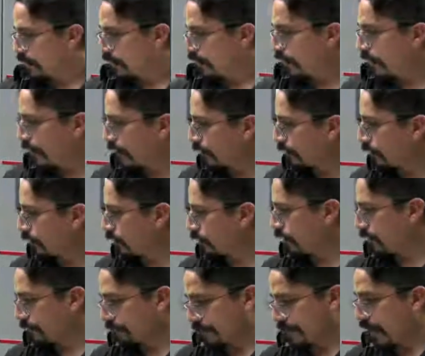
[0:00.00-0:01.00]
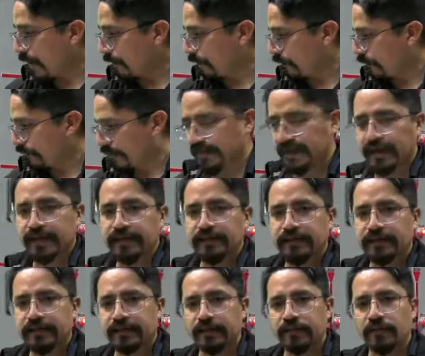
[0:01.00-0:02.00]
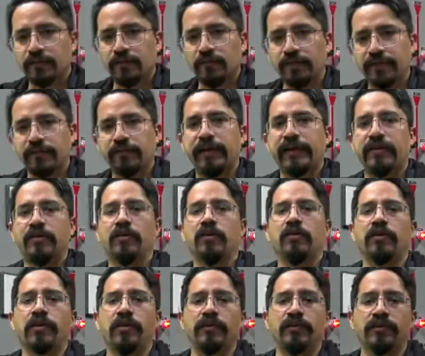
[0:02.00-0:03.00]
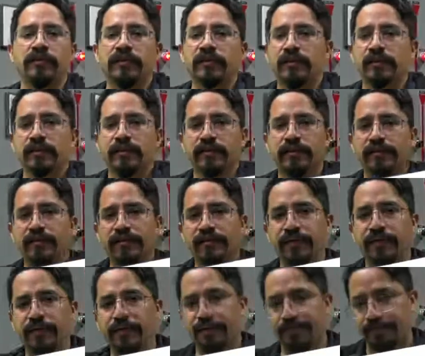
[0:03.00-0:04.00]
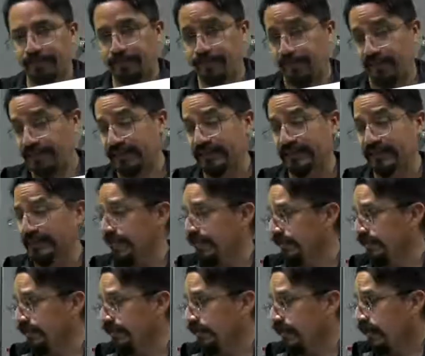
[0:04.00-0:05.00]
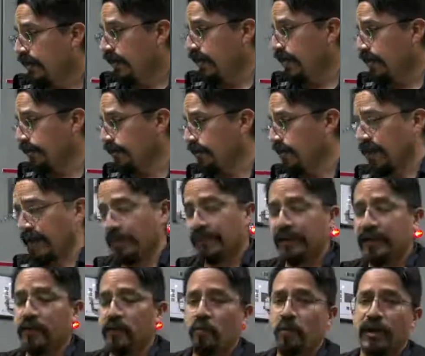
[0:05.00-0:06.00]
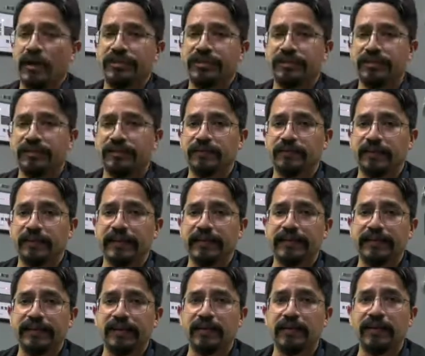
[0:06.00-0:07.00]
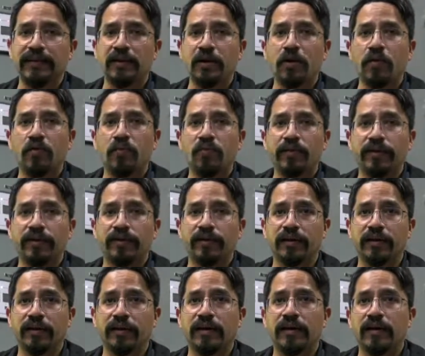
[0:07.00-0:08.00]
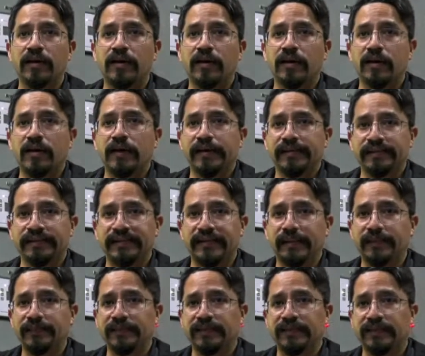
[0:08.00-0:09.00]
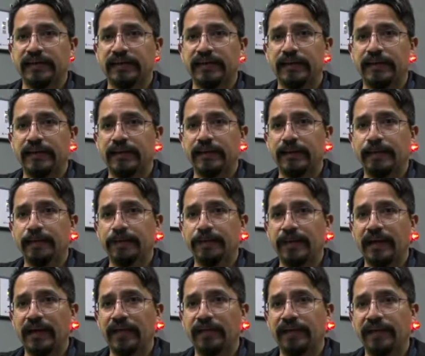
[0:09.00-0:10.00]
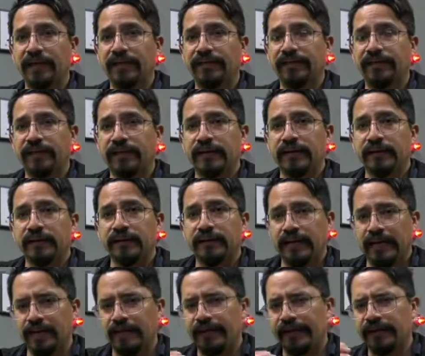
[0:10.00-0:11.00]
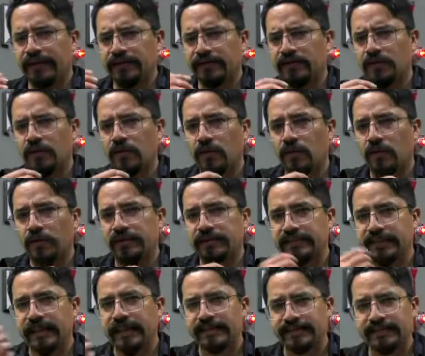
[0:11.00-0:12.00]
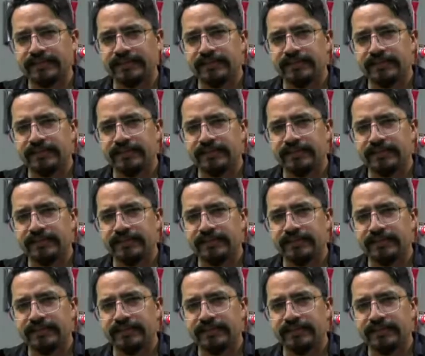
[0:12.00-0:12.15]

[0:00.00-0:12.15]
And with that, we can conclude the presentation. If you have any questions, please let me know. We are gonna accept, I believe, emails or texts